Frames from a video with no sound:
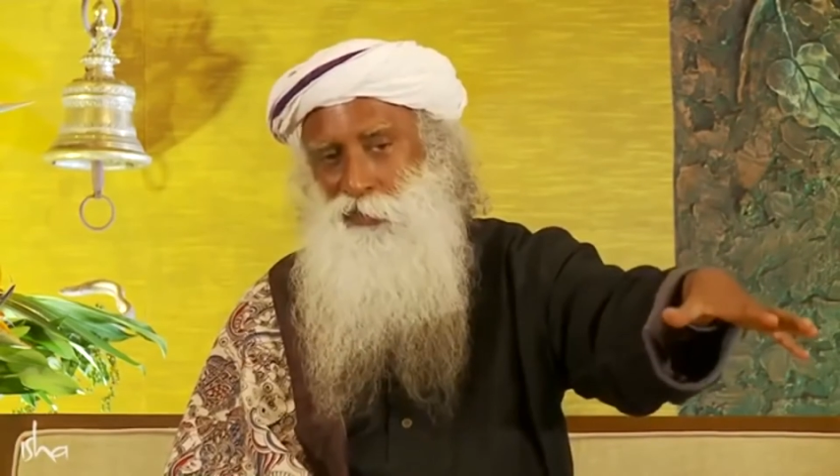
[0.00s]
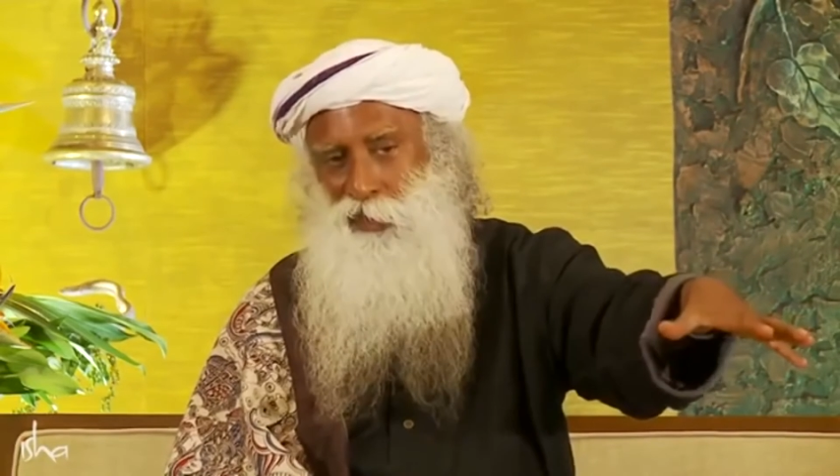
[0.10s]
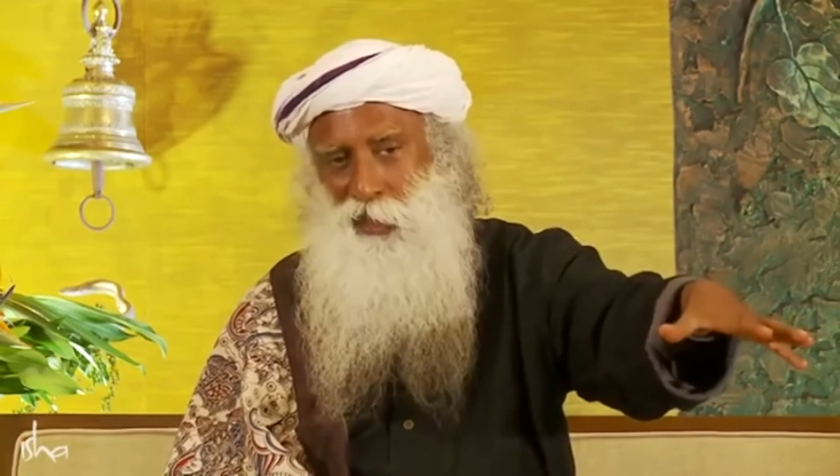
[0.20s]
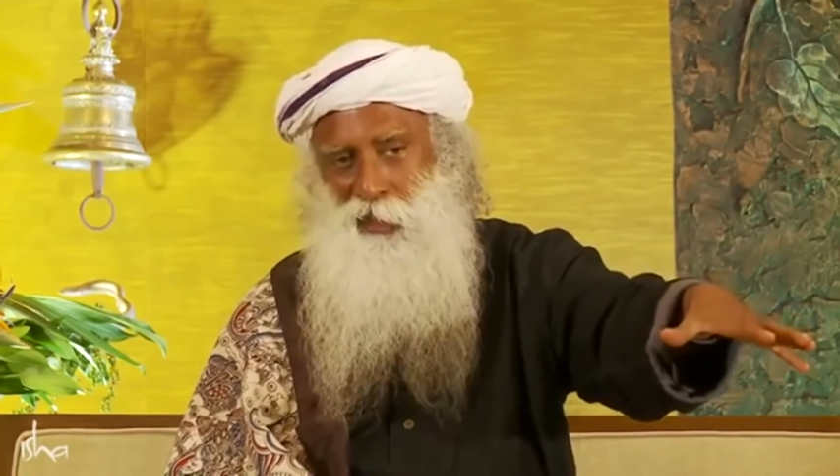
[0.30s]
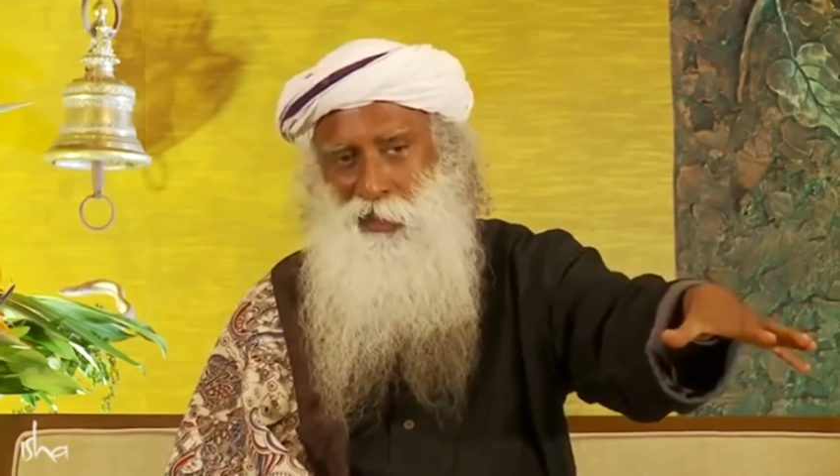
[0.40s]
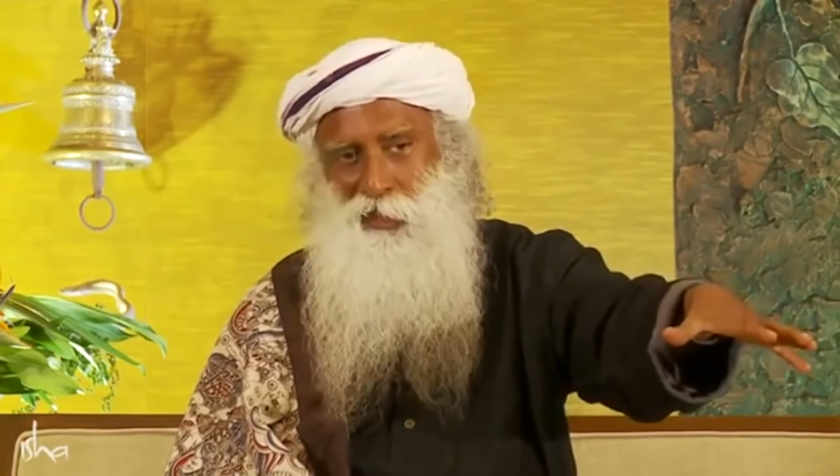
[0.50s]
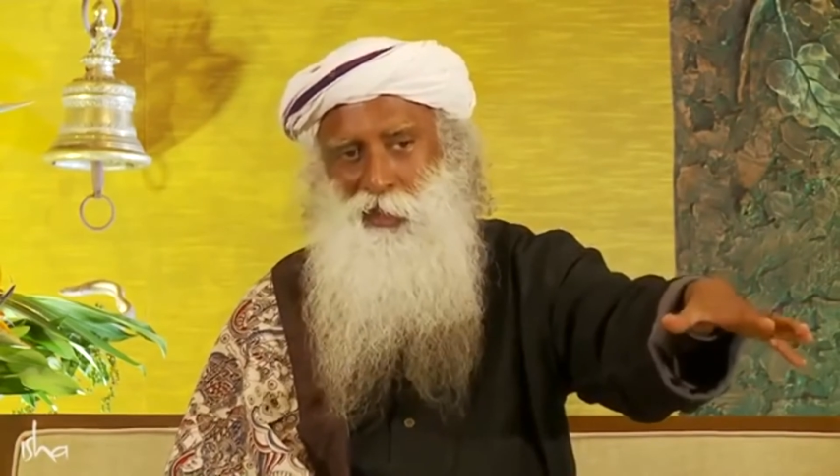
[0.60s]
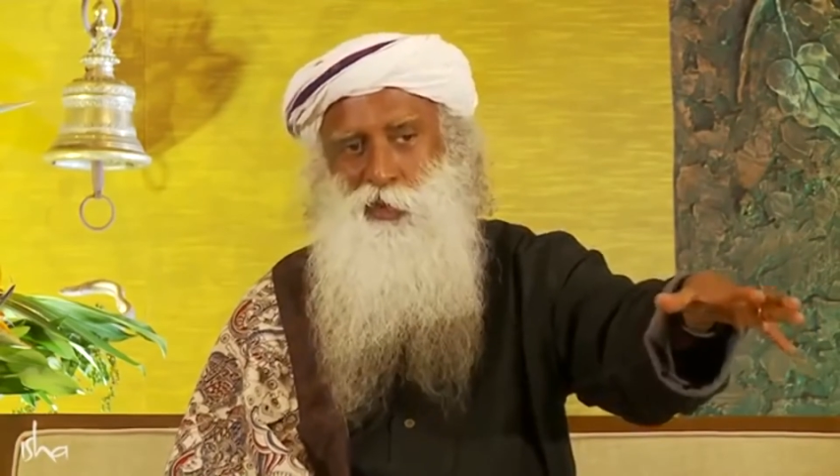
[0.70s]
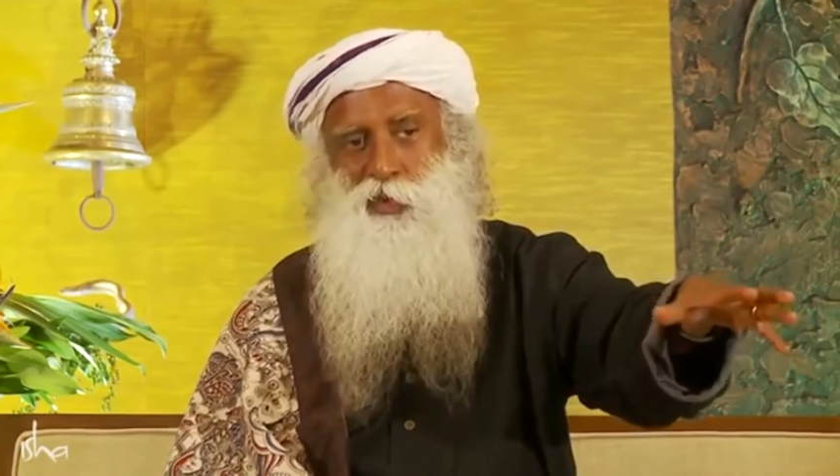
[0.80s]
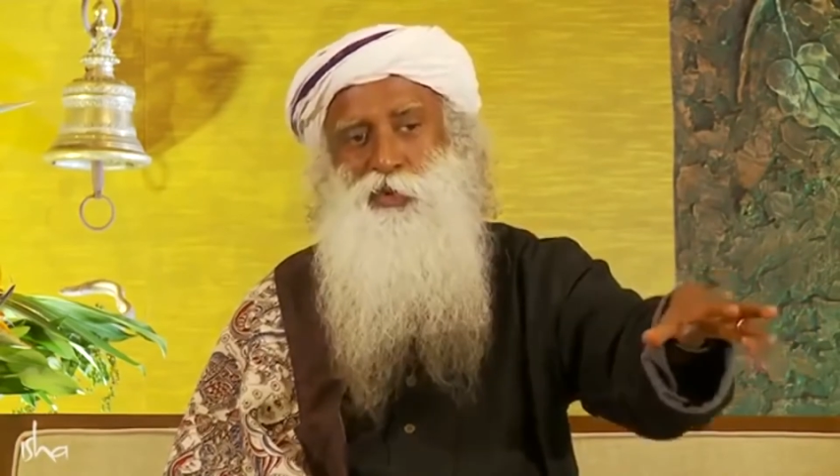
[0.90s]
the day
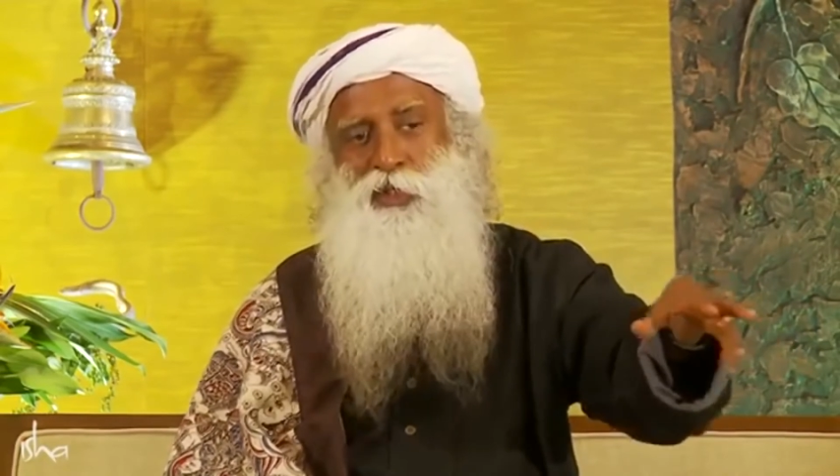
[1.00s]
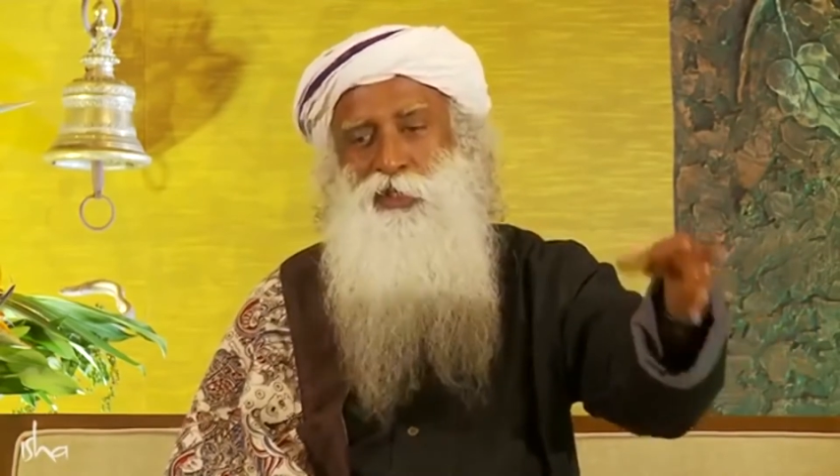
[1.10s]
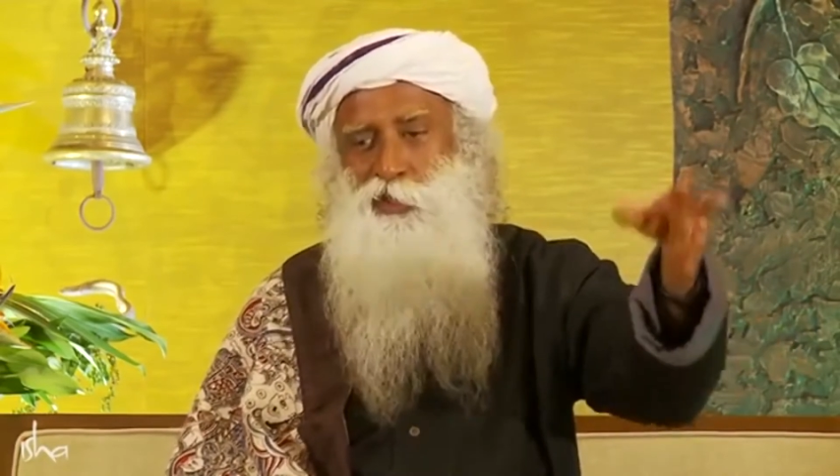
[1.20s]
to turn